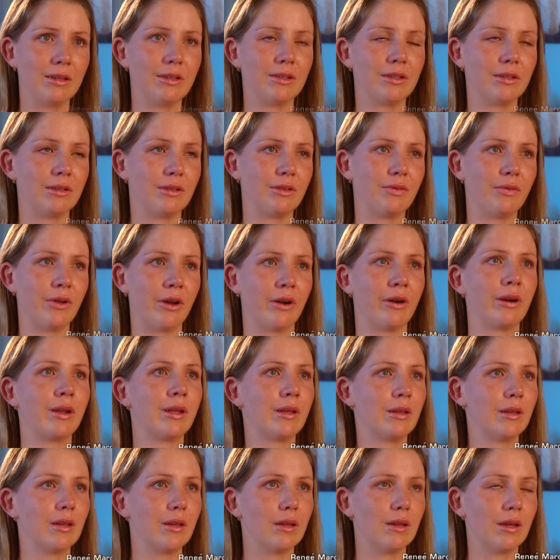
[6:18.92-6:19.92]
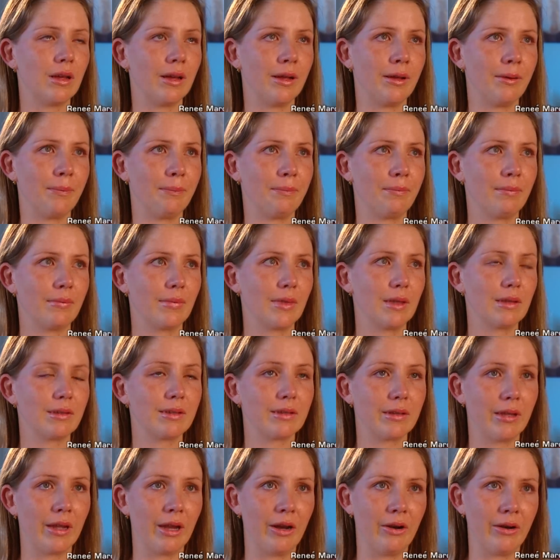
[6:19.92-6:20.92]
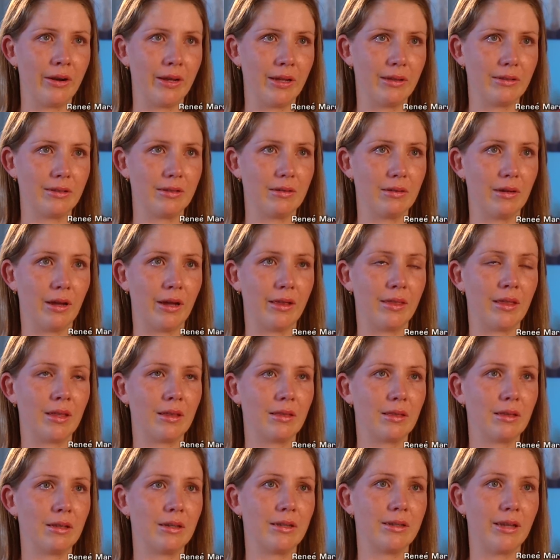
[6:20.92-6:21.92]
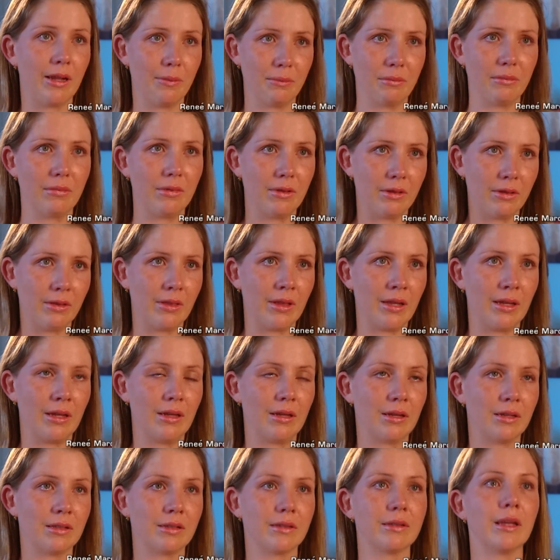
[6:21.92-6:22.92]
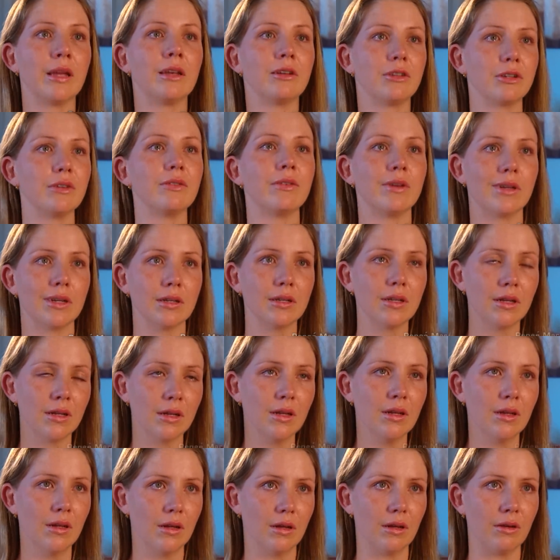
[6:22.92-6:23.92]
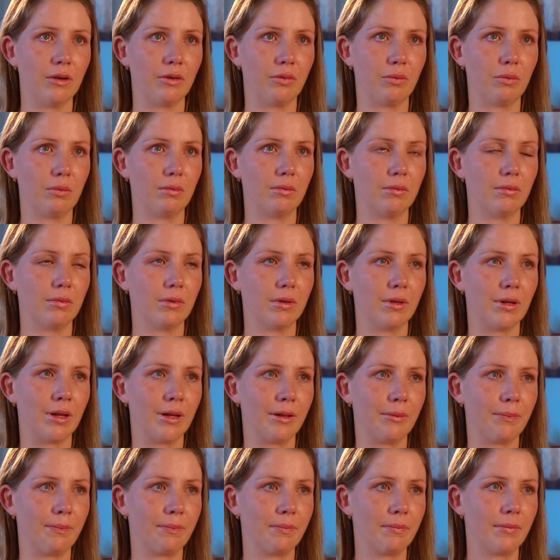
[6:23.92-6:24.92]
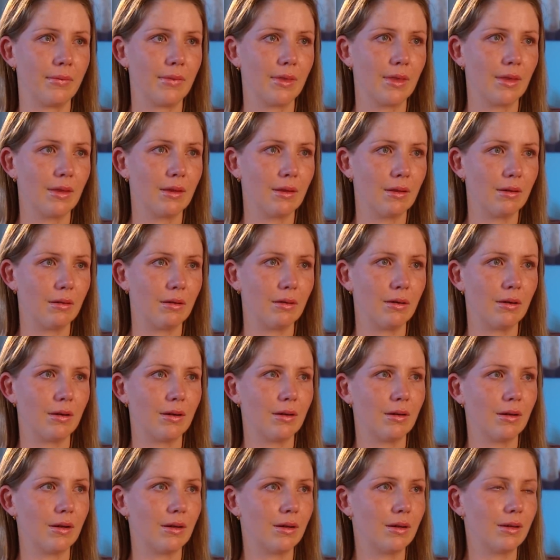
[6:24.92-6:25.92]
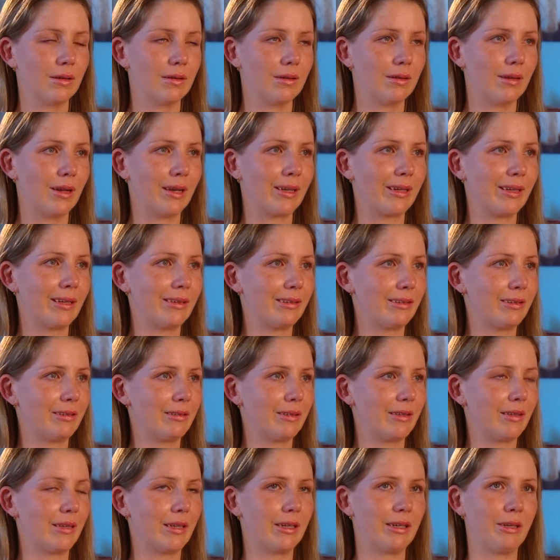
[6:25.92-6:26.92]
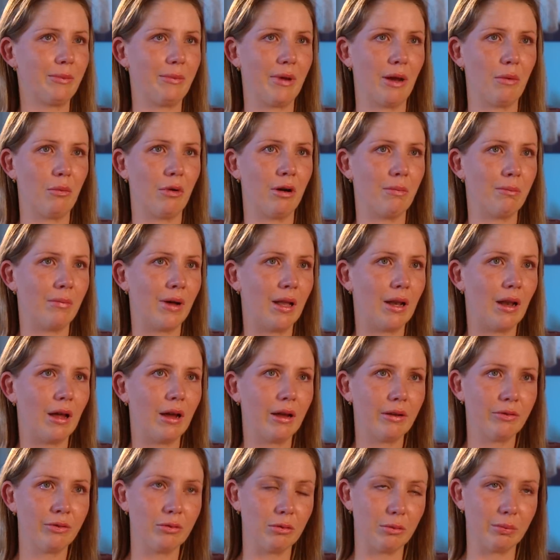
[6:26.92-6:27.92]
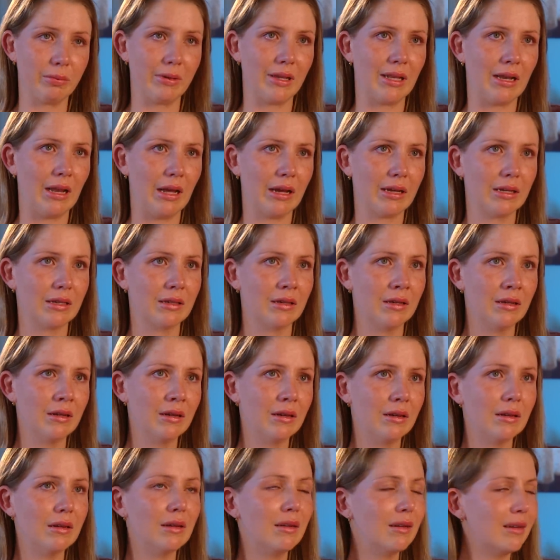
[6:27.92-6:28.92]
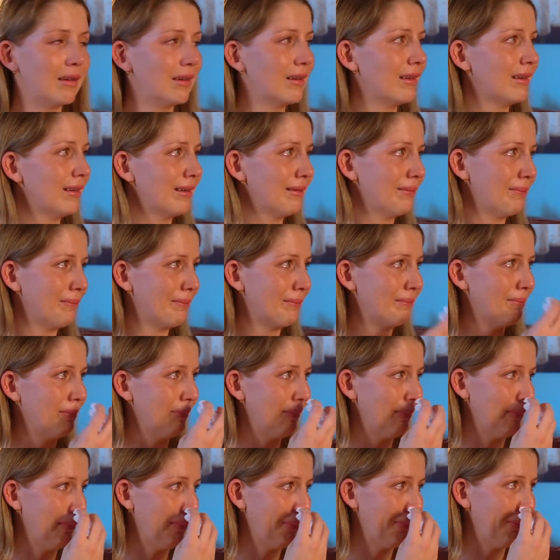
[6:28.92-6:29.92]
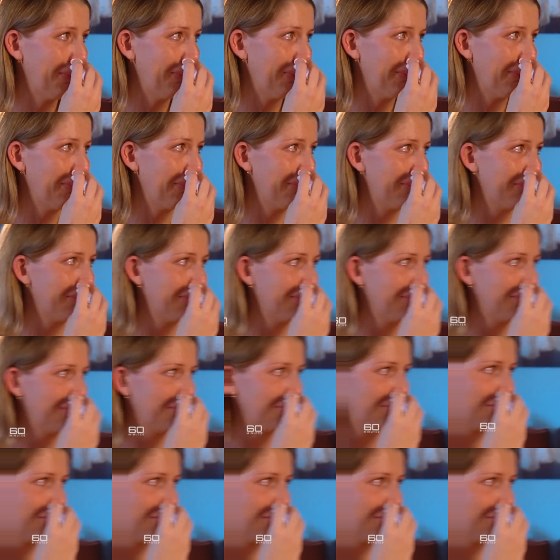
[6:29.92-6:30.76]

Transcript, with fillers: It's just very um, scary as to, I think, the depth, the extent of it, of um, I guess just thinking about what my life would be like. Just hoping that we don't find